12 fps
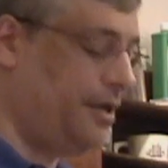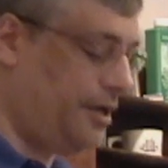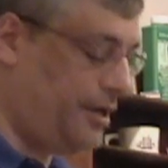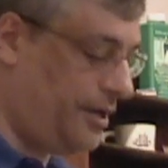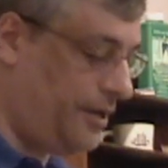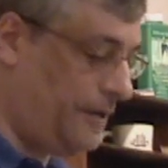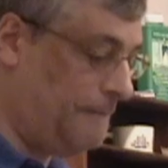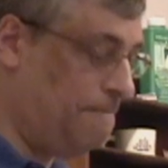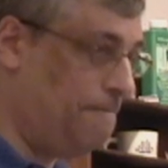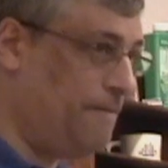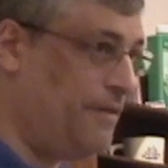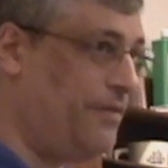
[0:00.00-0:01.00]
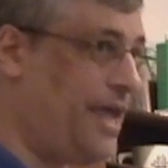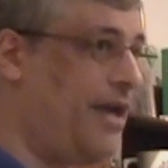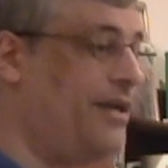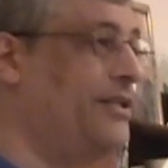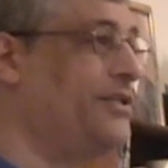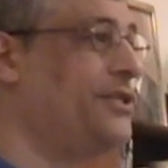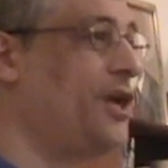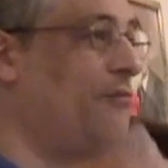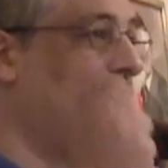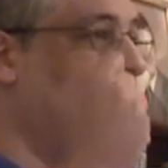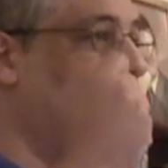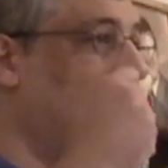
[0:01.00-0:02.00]
That in
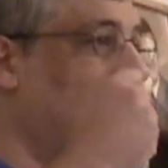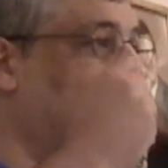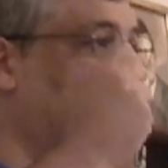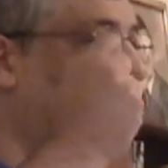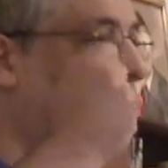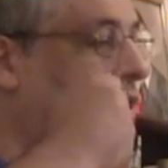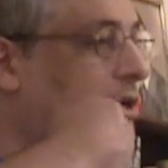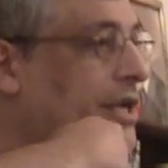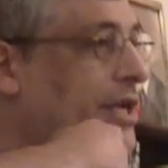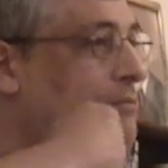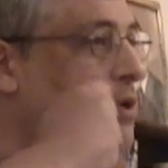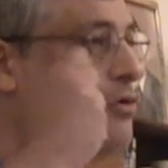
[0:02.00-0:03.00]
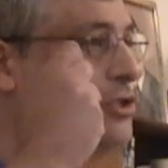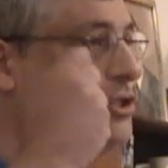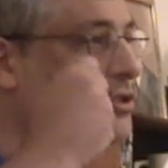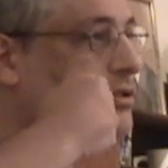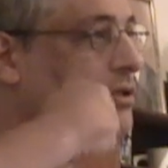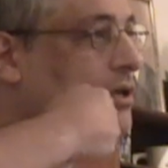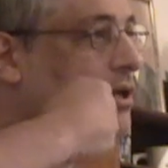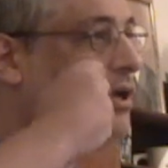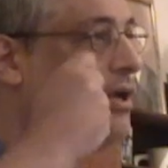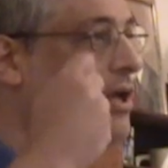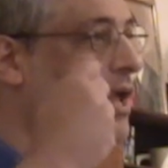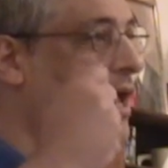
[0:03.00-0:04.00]
itself prevents an arcing motion
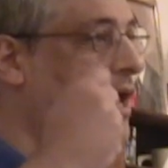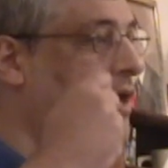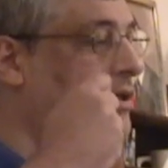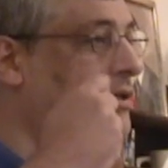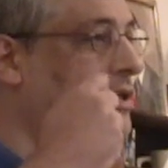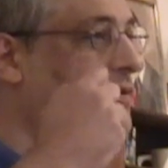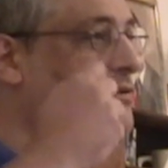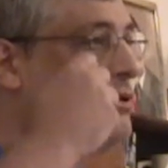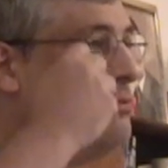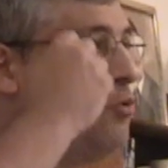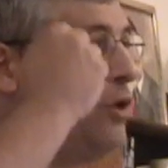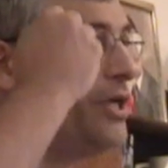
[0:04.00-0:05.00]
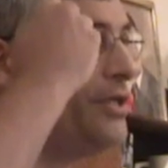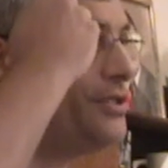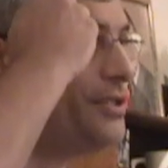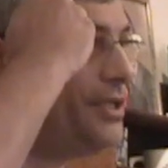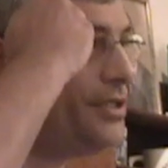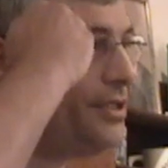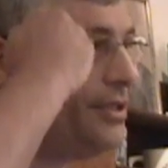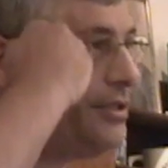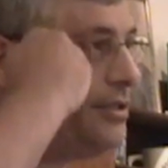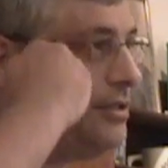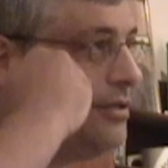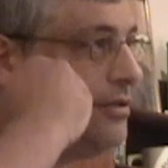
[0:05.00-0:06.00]
and gives you a more consistent
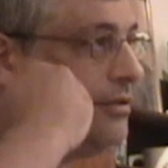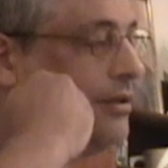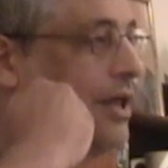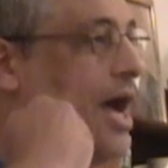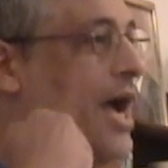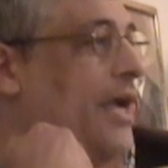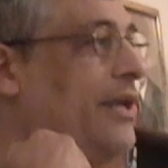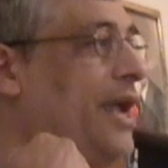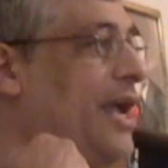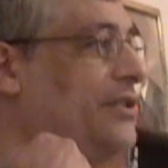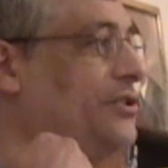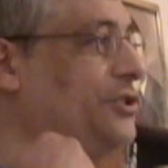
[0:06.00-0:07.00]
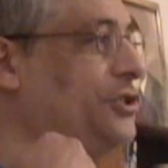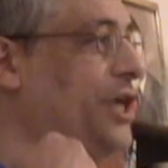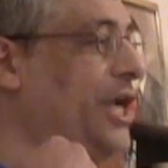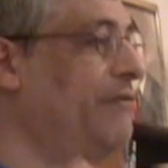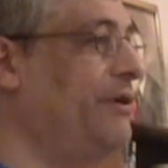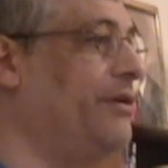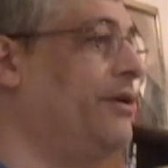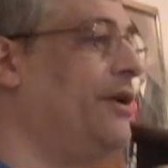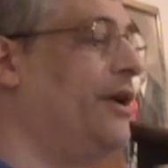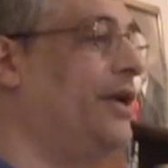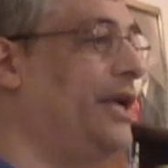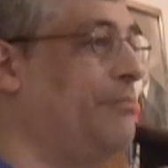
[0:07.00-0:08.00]
line as you're shaving.
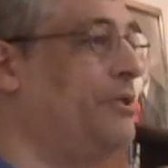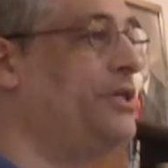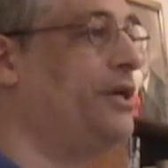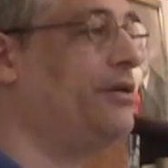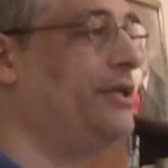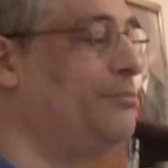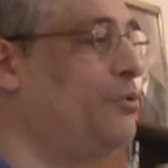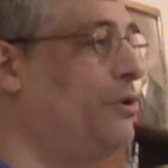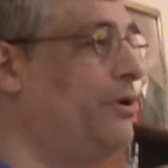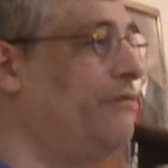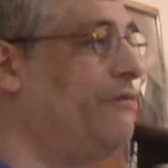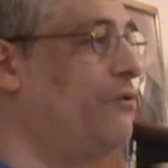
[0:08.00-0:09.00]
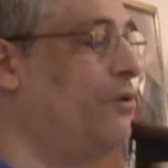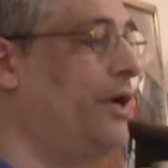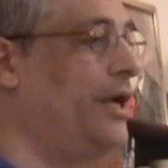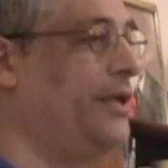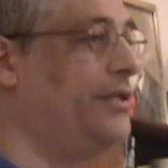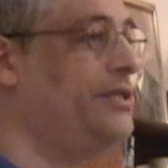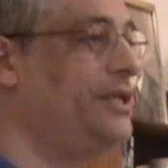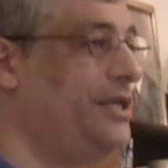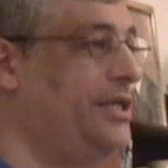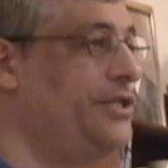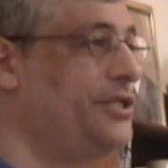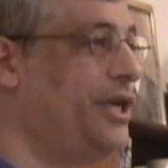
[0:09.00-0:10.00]
Again, particularly important for a DE
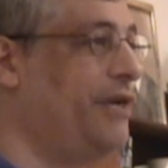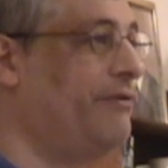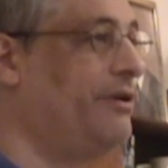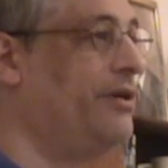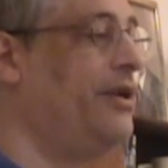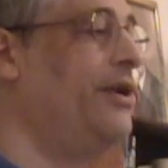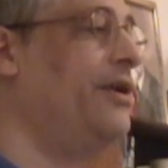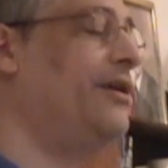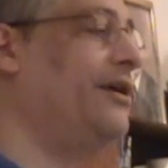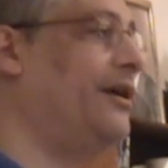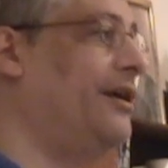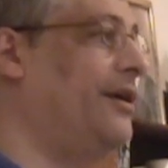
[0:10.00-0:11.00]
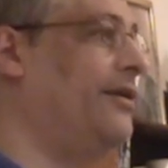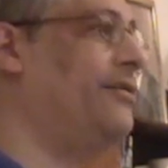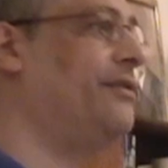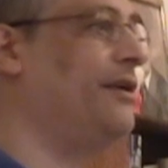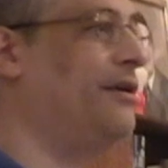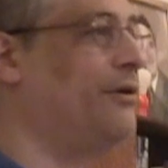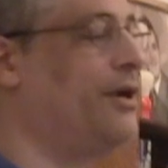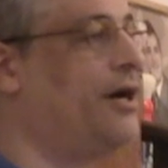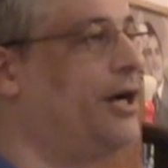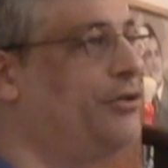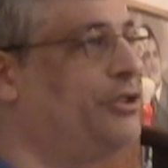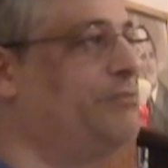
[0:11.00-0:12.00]
shaver. The
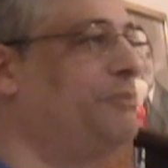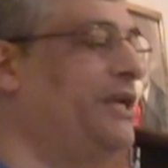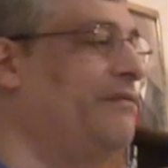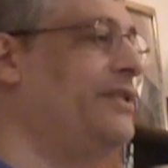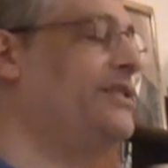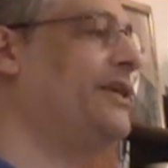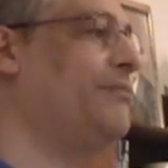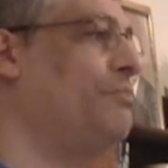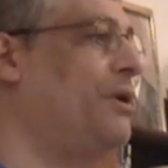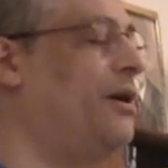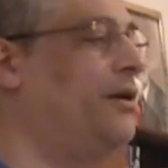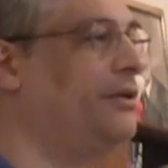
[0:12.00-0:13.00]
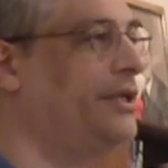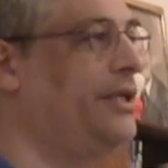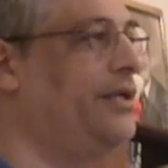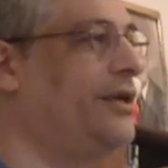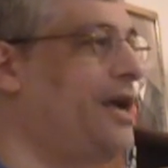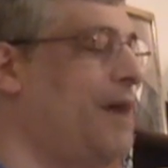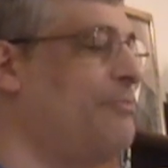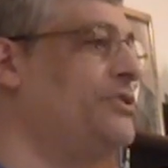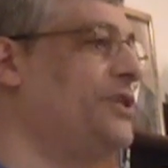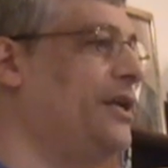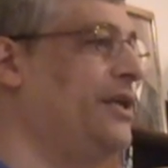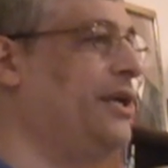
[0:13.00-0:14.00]
cartridge pivots can partly
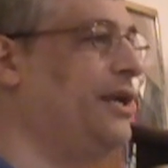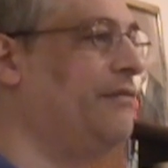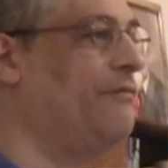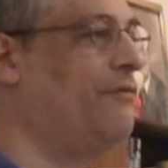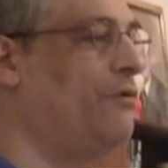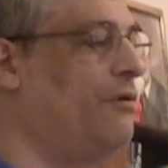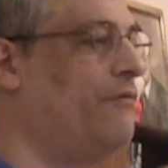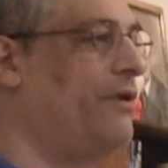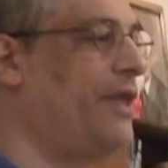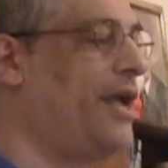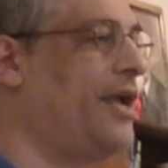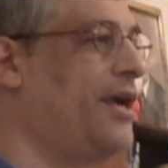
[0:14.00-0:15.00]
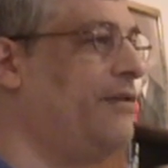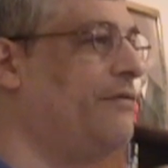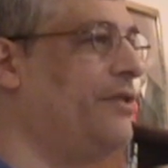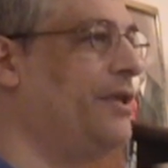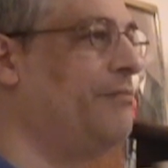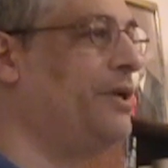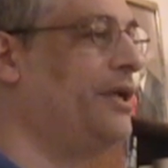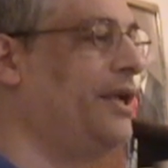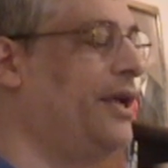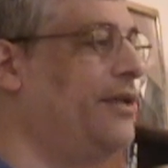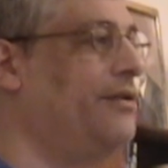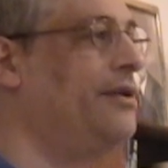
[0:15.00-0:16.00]
compensate again for that kind of thing, but
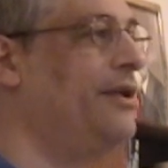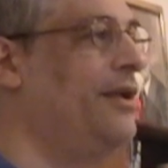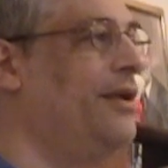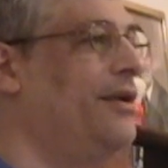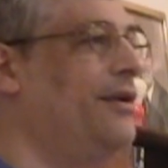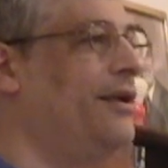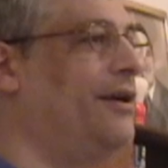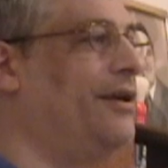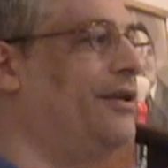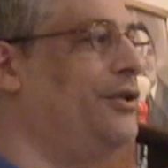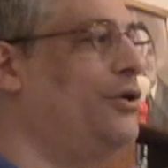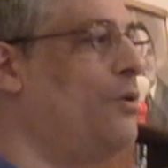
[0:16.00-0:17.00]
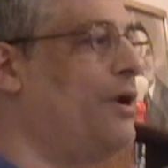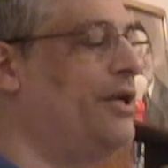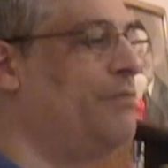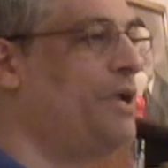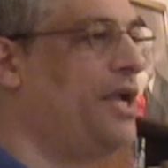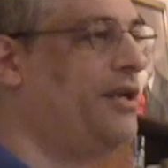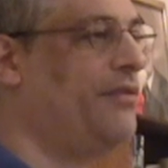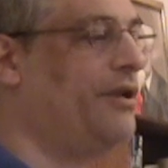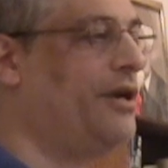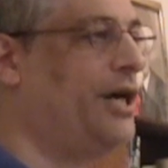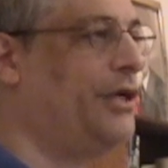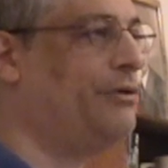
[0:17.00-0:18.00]
again, you don't want to depend on
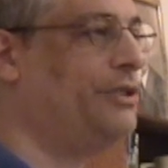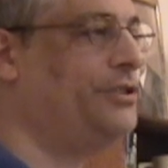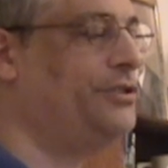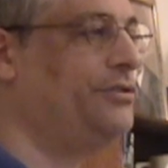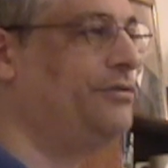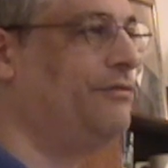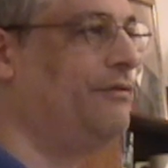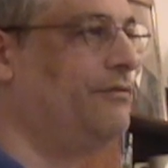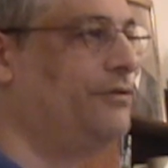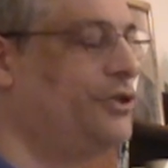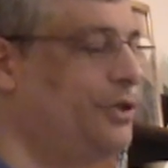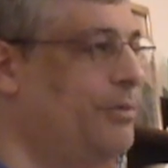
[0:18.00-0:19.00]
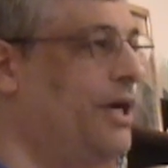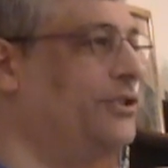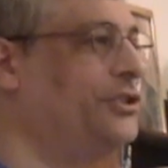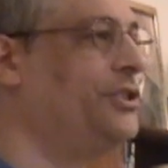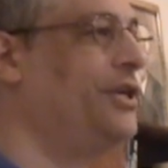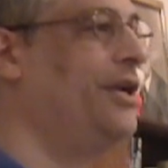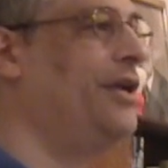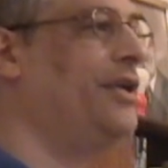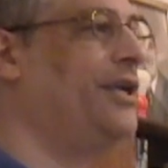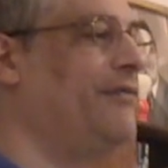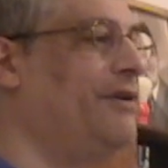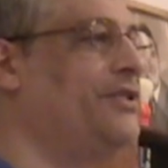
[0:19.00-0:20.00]
the cartridge too much.
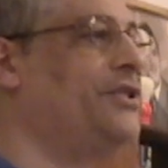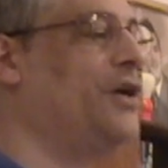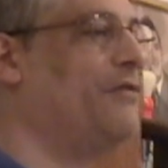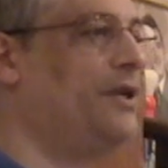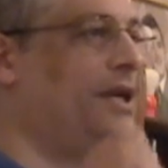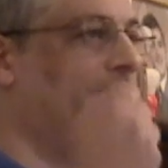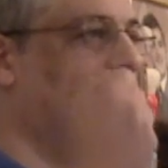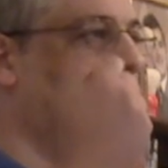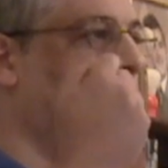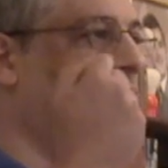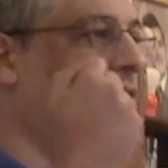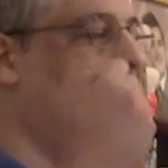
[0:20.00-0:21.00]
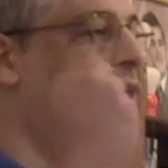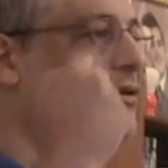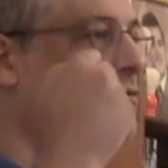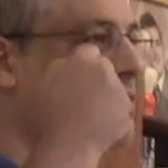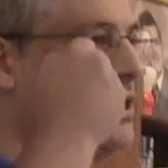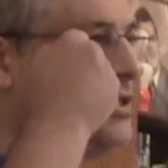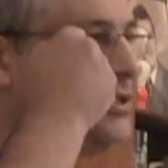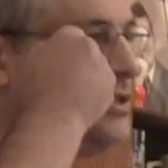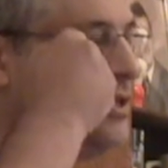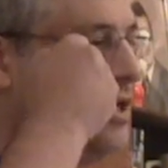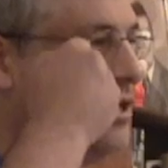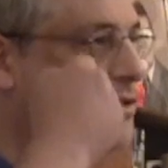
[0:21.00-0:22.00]
Give yourself a nice locked
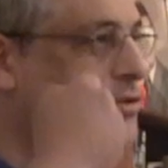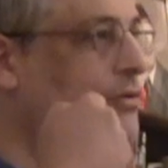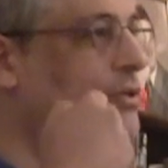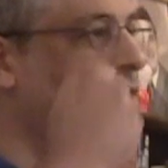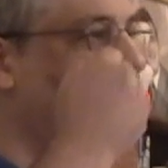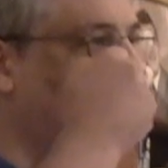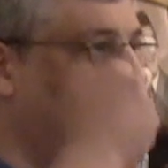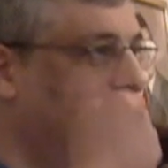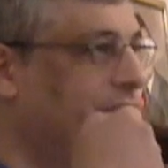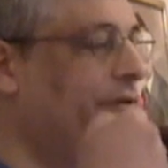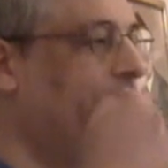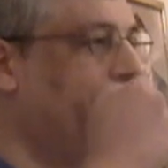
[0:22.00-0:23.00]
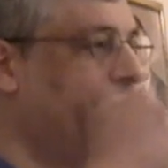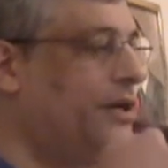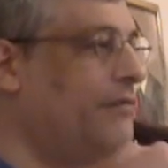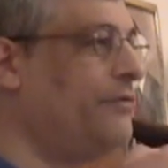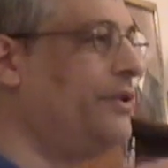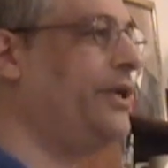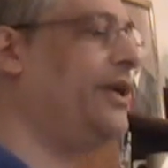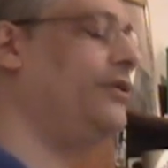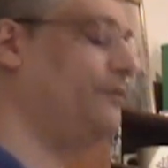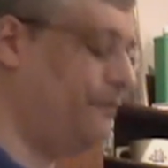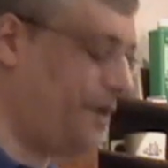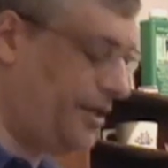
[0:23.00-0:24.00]
wrist, do these things very carefully, and
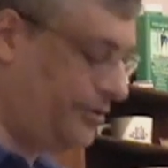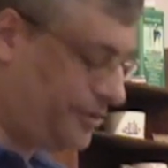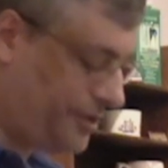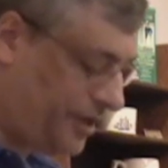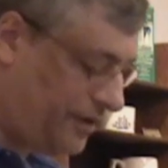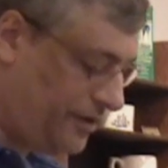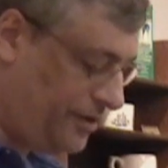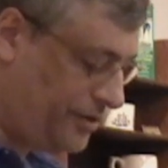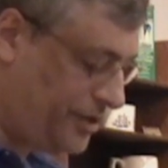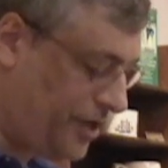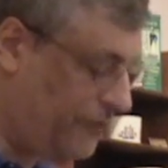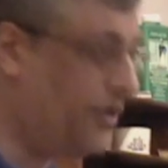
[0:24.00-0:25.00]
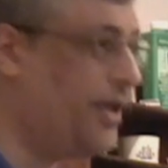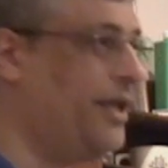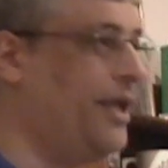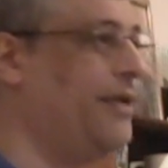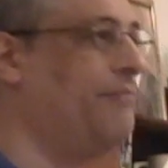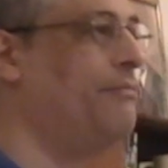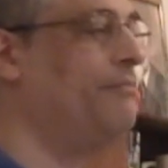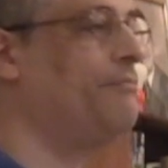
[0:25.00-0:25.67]
you'll find yourself get a